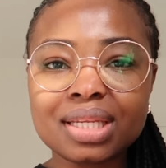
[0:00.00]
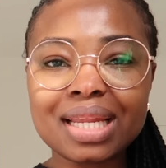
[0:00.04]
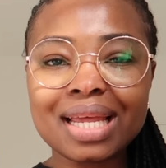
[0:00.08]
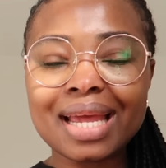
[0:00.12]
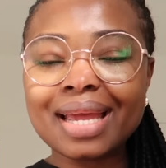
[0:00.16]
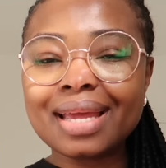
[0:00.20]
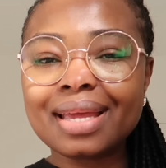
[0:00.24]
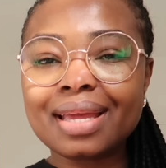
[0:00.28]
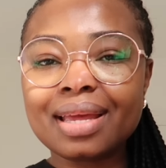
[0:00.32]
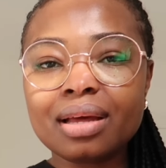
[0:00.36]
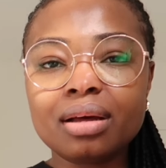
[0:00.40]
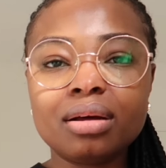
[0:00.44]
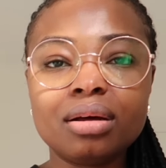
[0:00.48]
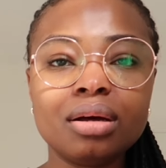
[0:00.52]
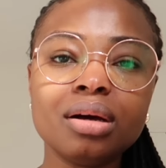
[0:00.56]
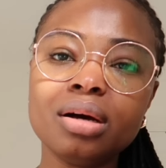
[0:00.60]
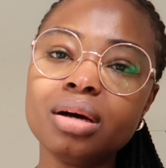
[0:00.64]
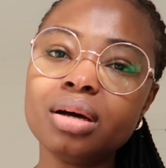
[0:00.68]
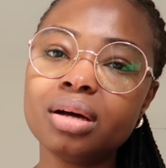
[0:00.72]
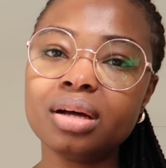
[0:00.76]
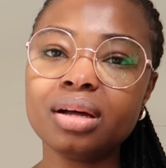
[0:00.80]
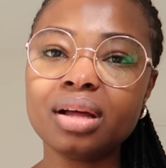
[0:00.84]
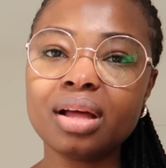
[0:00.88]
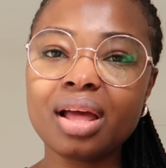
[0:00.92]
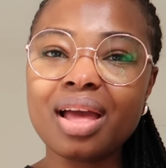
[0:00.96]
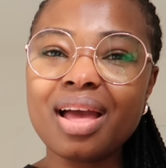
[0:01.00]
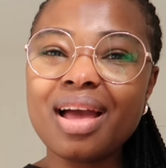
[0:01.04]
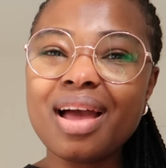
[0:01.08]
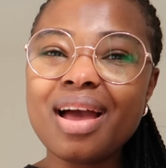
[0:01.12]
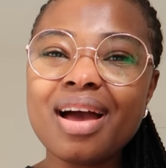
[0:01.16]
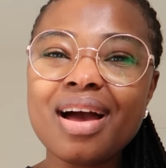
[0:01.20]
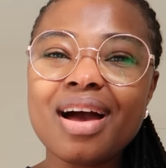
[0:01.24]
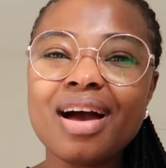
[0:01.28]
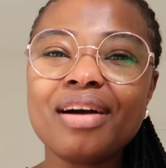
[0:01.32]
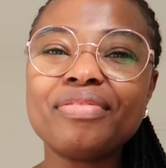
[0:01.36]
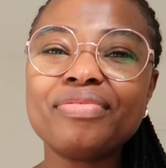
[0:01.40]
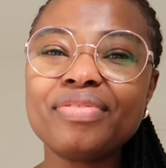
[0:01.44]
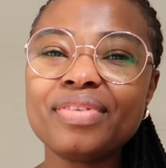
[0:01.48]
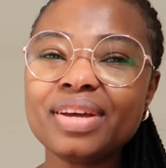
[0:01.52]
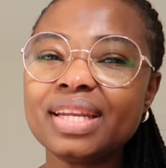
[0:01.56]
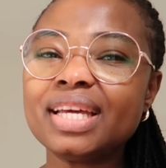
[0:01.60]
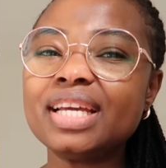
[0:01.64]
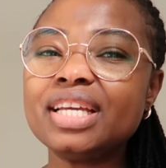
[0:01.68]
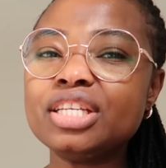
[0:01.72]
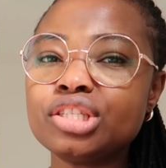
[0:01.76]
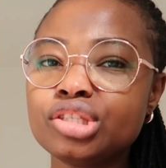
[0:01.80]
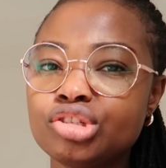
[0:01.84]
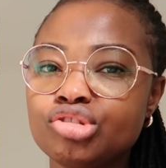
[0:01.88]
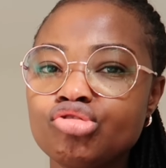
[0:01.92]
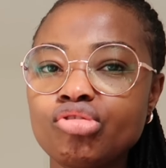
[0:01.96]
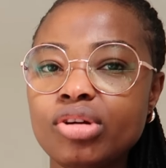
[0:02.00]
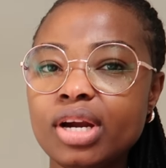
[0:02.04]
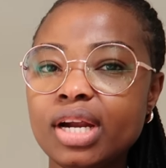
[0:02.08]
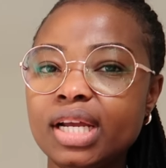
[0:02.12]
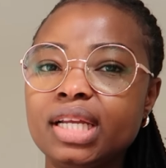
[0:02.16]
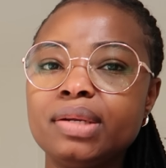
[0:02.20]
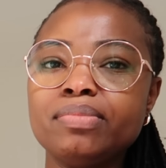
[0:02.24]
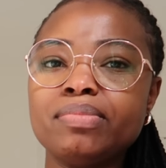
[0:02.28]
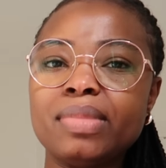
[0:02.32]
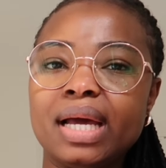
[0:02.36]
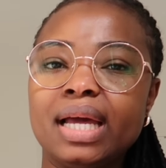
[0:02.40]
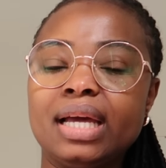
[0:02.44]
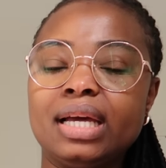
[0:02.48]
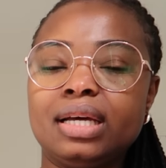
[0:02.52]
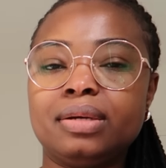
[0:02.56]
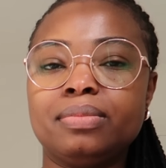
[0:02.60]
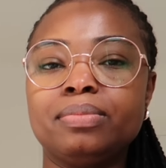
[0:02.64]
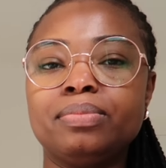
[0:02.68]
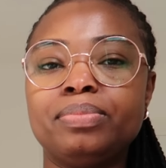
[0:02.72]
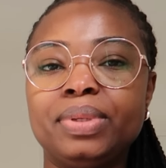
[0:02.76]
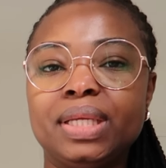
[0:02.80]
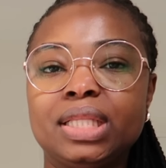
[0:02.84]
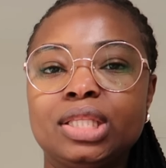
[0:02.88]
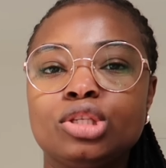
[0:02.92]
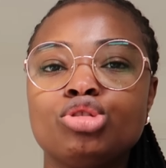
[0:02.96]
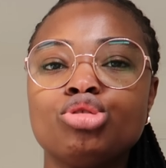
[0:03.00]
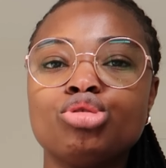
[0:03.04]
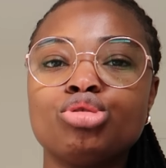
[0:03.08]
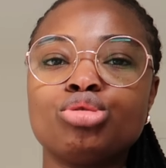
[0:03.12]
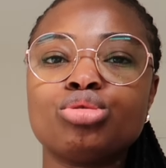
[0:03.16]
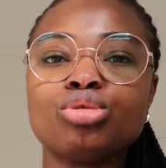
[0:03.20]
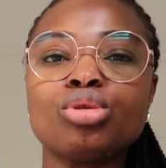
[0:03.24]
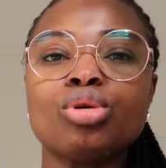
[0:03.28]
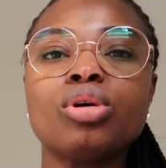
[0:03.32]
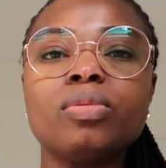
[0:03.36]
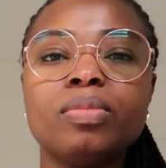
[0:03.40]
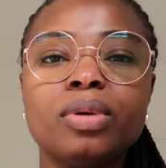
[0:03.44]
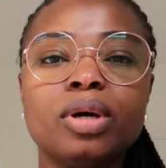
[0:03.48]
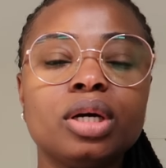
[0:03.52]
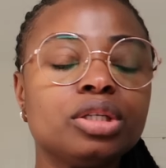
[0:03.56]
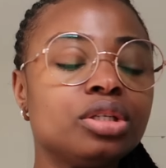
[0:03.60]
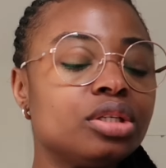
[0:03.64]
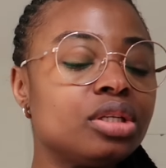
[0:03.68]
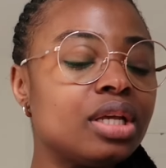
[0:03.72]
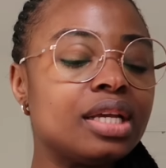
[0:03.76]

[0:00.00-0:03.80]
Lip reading: Like, oh, I find that it's drying my armpits so much.